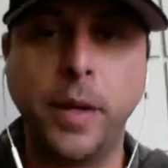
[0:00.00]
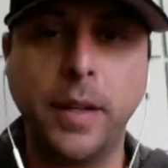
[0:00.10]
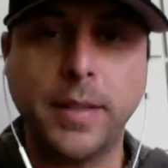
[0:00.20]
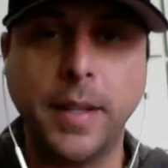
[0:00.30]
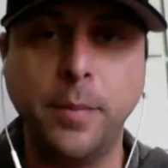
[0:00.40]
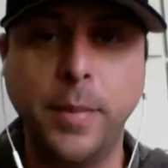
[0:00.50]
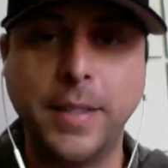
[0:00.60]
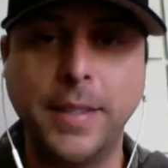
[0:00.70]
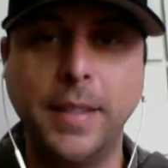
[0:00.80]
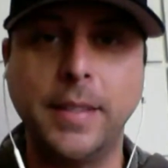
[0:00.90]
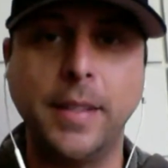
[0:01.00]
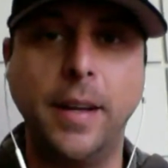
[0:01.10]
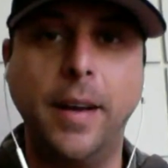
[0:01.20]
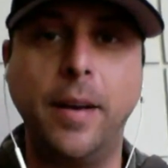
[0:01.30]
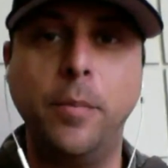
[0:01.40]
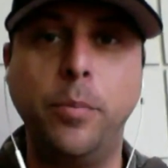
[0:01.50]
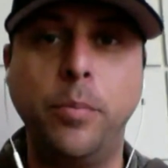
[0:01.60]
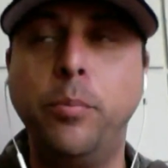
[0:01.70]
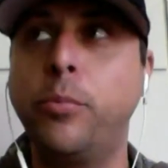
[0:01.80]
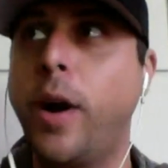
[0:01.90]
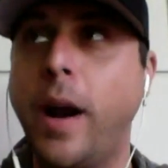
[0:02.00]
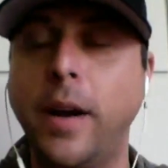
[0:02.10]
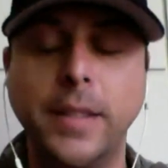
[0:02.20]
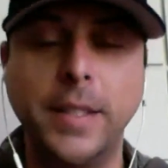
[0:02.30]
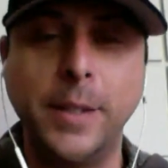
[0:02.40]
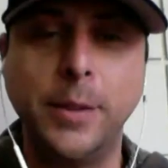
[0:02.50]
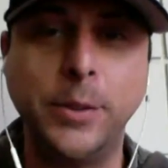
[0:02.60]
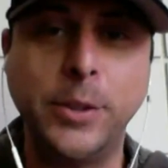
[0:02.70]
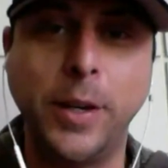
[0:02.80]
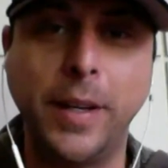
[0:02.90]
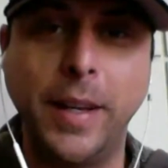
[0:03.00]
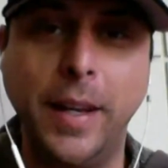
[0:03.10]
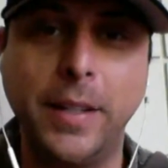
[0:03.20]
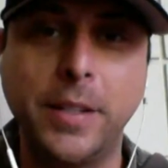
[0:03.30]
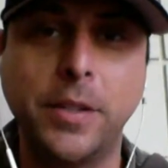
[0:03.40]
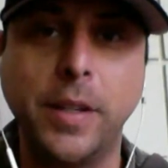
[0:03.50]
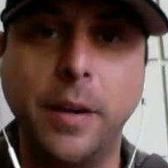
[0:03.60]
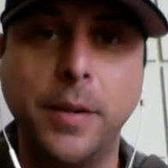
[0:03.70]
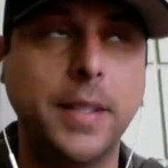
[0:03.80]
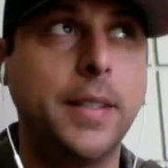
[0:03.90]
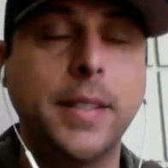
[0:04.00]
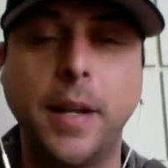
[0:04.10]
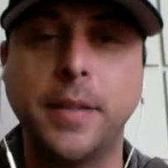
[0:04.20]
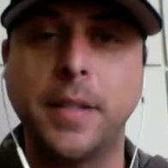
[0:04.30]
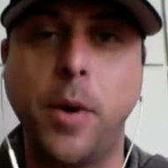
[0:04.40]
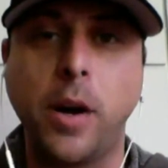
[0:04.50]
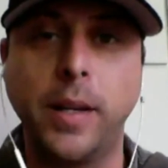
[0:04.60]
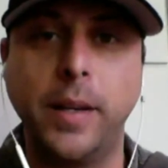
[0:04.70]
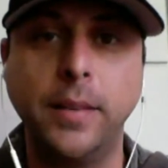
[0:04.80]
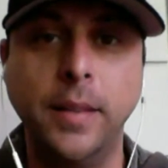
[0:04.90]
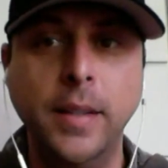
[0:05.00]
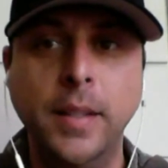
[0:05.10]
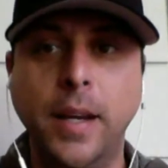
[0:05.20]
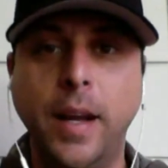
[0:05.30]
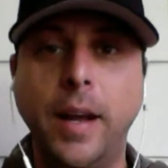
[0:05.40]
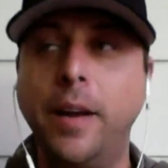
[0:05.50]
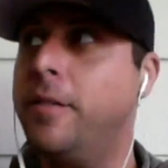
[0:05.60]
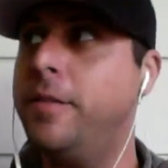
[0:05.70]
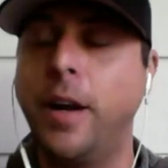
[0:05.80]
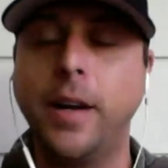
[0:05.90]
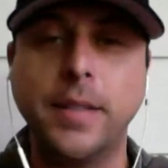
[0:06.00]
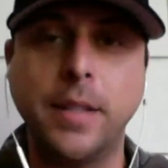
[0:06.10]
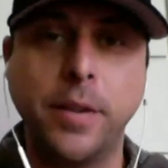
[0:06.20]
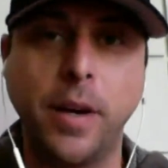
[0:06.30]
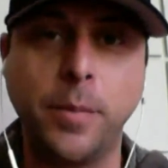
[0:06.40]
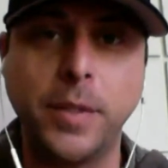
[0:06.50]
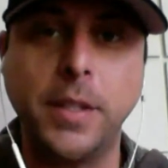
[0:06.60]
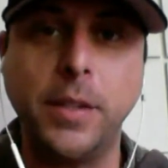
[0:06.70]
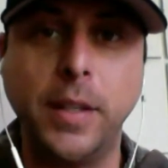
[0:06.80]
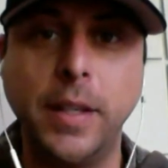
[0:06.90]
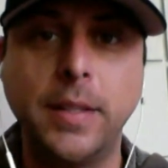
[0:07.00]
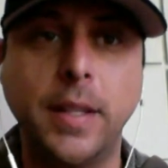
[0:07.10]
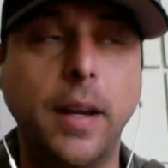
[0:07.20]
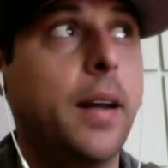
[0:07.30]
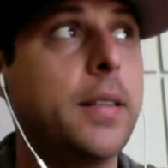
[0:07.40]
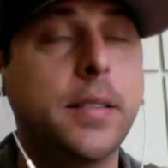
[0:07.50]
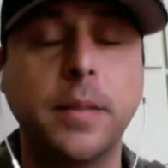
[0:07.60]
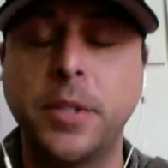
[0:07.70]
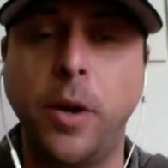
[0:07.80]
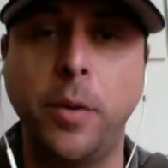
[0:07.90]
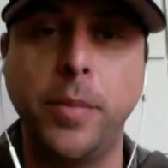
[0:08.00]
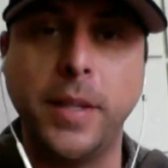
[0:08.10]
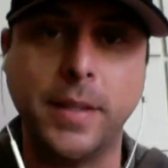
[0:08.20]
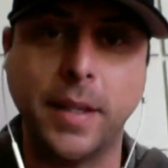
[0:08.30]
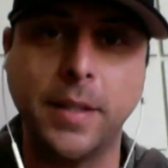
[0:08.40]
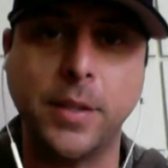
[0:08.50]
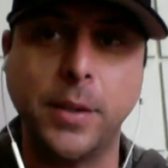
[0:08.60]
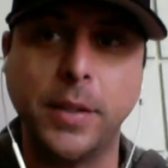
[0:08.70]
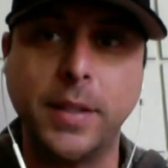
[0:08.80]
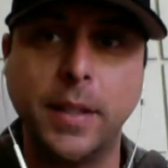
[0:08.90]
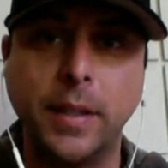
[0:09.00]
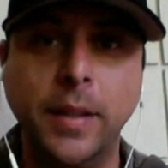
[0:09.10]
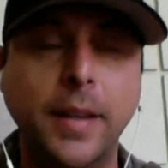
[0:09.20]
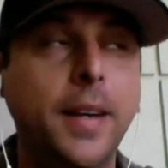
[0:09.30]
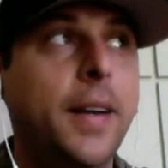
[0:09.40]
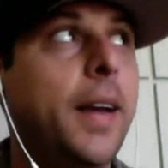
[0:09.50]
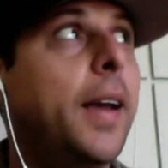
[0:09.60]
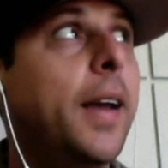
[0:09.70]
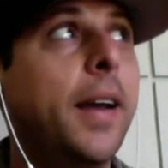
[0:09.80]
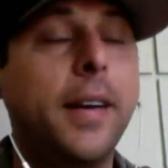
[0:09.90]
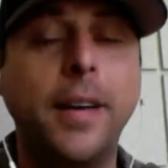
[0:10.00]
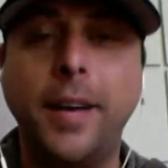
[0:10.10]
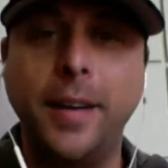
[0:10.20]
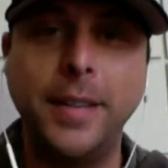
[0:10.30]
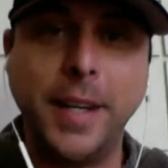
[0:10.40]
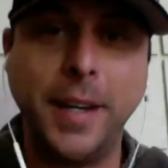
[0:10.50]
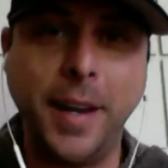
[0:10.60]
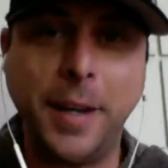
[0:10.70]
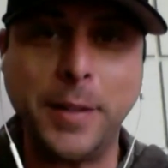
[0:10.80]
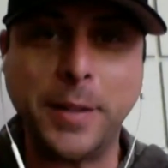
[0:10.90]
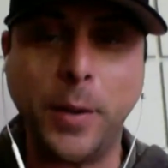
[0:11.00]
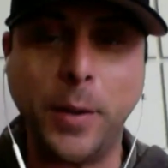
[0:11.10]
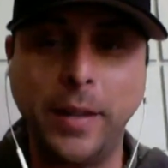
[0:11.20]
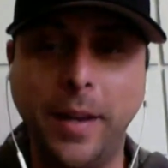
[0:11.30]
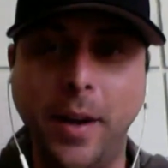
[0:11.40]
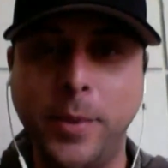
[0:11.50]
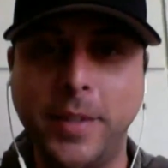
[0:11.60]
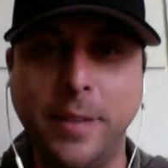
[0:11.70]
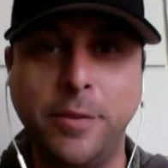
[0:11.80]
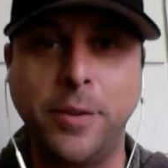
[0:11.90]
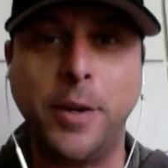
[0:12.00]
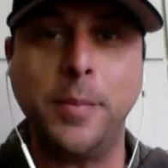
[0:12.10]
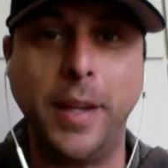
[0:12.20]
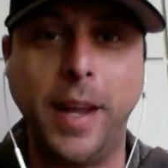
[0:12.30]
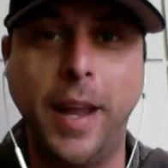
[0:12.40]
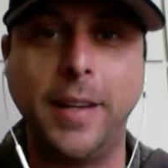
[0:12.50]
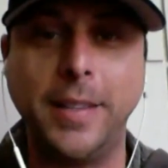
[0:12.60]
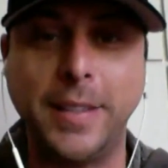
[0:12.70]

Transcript: estate business. Prior to joining the industry, I was in sales and marketing, various different opportunities, some small business consulting. And in San Diego, it's quite the opposite from Leigh Ann's